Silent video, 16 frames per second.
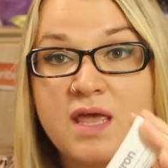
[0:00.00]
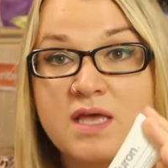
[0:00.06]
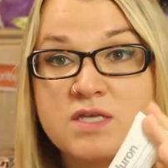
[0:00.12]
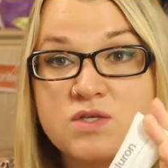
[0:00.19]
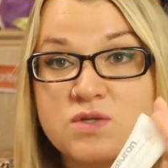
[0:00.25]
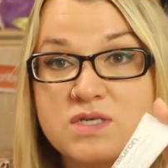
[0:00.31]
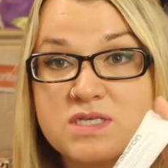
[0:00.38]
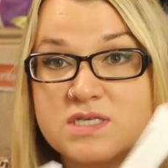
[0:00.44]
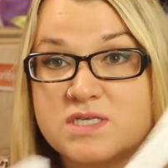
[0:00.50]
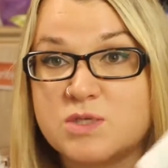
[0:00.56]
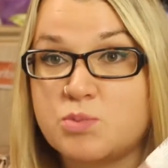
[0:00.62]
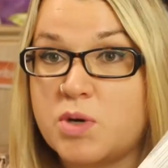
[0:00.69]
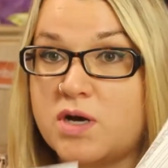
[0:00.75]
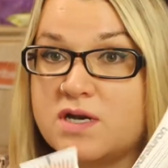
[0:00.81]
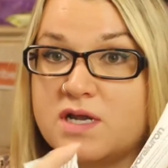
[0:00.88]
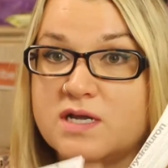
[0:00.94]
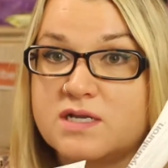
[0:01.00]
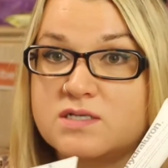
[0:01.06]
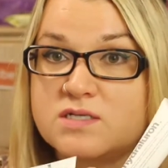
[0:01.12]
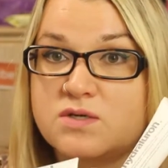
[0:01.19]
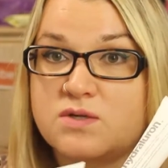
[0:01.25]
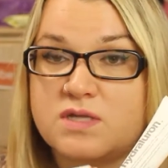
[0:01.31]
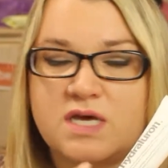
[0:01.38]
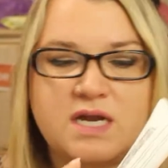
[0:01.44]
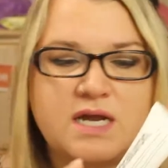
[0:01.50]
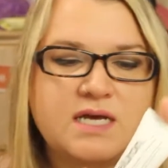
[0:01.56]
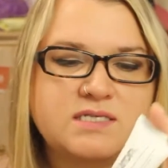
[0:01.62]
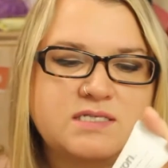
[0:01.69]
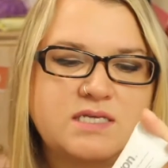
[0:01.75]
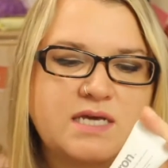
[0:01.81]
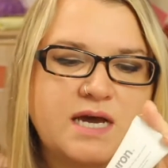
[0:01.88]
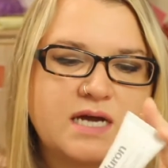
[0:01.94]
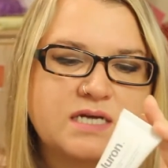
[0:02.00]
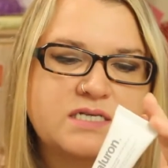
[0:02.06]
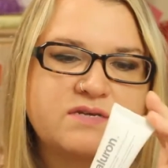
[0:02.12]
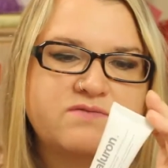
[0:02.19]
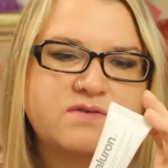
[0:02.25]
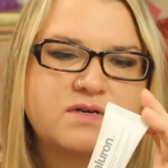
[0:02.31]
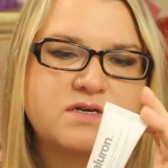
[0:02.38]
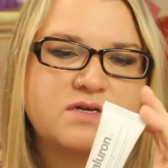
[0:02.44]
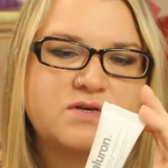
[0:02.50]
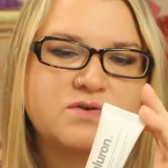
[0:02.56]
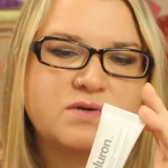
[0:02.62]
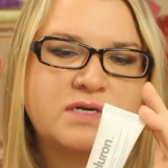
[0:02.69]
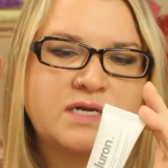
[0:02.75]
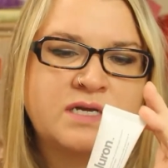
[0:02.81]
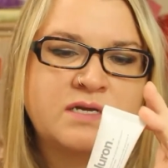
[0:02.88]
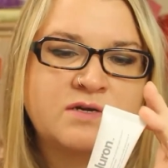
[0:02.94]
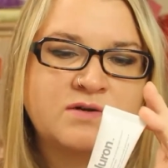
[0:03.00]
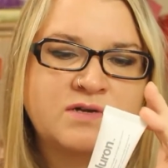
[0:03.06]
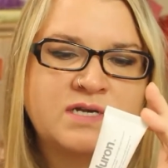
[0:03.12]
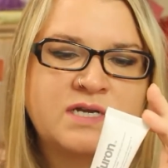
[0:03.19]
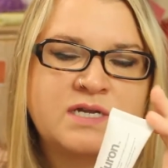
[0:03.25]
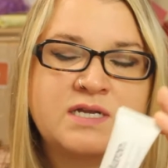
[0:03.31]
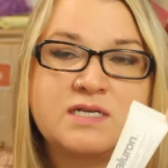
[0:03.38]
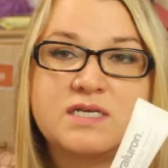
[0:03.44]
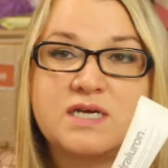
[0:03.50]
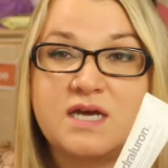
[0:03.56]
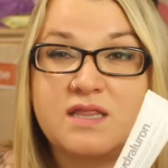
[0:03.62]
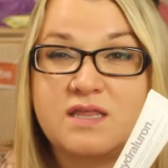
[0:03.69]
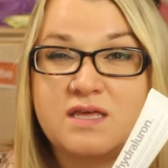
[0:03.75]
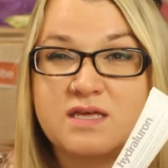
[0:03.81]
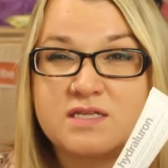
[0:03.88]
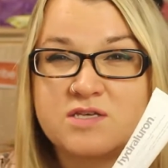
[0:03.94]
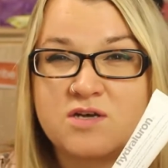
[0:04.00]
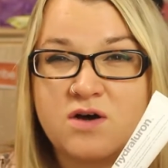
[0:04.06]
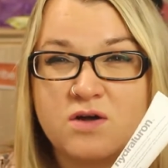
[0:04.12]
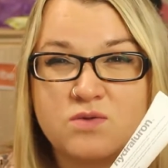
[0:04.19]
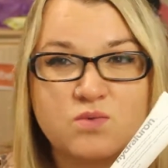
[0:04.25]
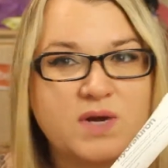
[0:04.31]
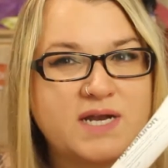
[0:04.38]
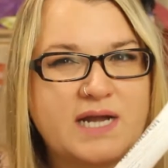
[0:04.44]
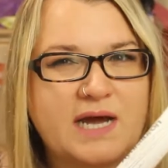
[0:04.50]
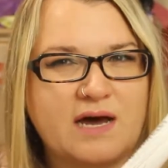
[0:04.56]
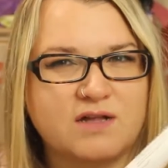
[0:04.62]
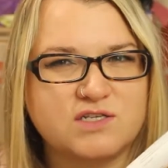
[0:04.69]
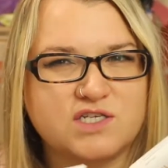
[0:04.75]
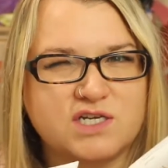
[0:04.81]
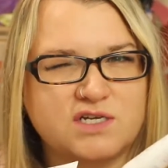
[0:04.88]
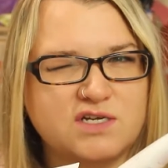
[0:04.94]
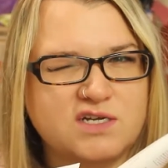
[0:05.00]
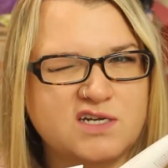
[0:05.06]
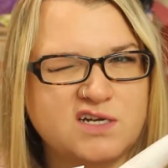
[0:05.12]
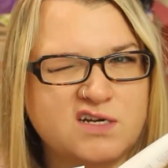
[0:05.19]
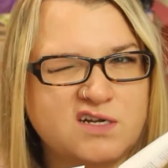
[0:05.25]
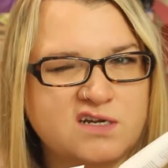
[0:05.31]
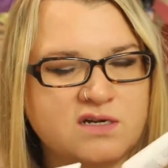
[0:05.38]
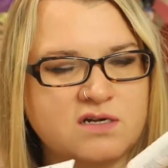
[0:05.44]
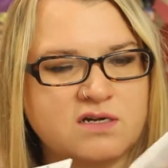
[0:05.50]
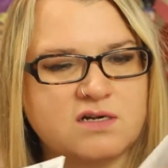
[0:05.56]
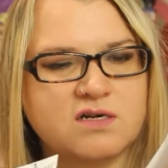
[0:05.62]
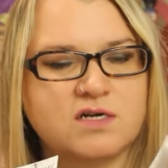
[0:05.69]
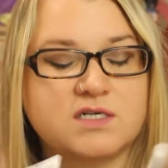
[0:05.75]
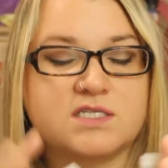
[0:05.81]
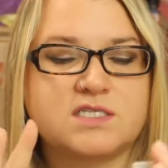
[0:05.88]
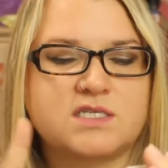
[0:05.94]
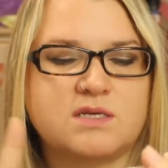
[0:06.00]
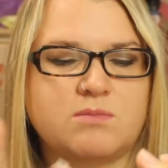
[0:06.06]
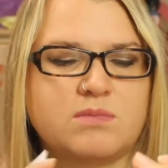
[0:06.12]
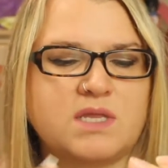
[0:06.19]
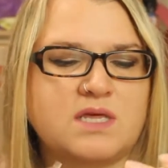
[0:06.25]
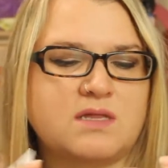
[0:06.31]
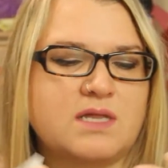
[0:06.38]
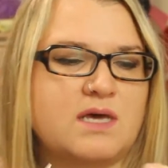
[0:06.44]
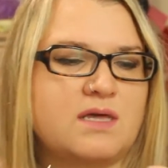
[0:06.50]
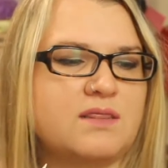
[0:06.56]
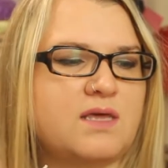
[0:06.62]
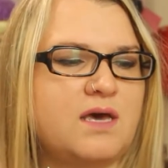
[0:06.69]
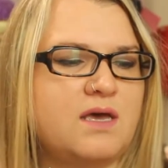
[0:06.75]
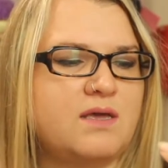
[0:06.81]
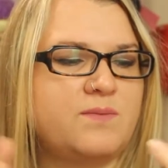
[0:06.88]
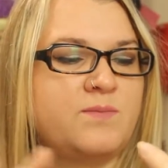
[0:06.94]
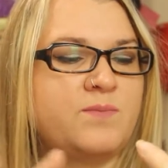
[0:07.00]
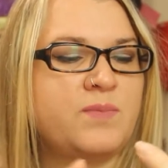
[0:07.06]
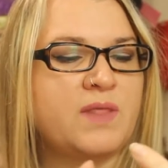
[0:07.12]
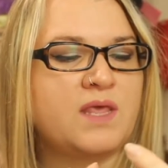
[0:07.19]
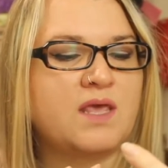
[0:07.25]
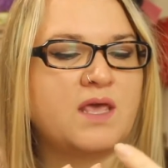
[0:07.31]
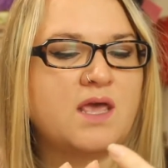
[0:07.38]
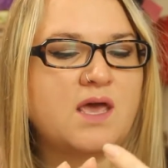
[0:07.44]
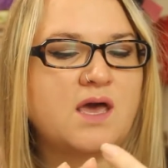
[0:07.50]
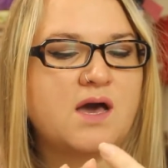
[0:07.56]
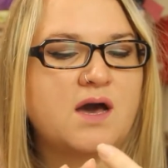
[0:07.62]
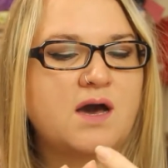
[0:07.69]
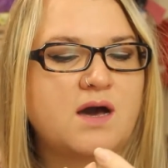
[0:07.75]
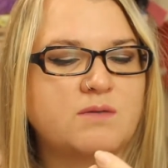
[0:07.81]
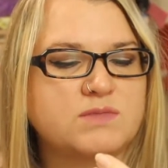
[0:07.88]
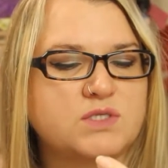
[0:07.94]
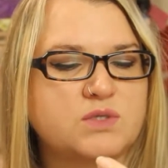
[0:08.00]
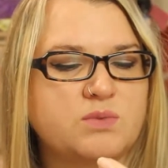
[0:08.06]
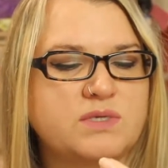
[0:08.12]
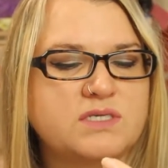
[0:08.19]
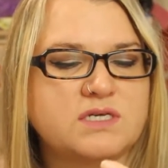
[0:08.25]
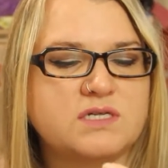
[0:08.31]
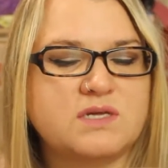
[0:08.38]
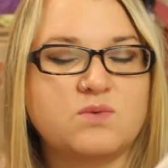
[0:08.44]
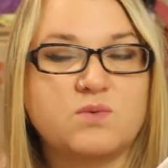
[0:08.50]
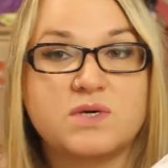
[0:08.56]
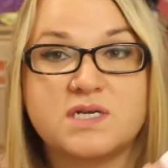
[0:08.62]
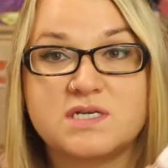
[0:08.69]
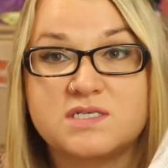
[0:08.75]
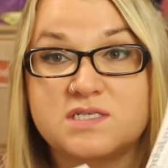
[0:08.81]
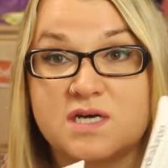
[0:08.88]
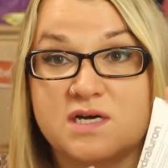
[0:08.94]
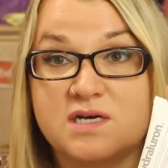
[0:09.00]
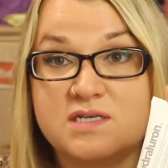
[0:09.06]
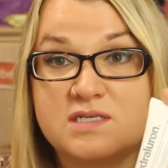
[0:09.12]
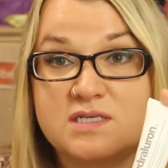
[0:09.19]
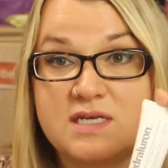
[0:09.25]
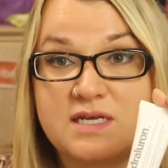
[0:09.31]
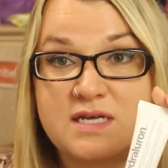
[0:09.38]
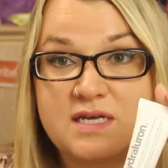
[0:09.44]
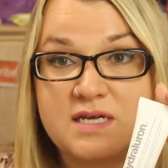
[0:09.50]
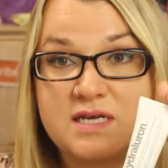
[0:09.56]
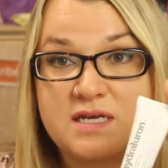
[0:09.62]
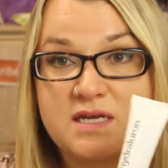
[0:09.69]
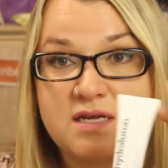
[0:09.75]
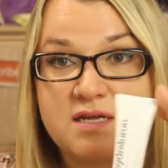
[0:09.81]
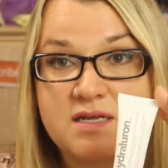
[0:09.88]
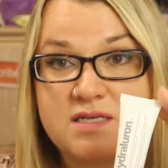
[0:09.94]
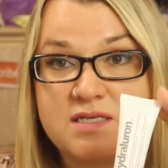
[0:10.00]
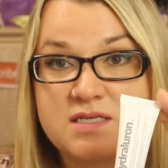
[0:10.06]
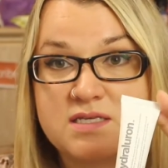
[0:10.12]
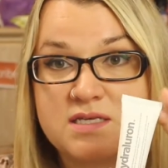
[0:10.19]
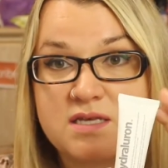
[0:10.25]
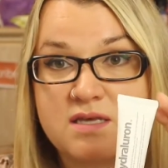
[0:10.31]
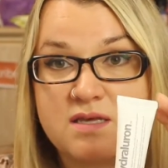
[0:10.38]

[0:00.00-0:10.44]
So this is a product that has the active ingredient. I think it's called red algae or something like that. So basically what it does is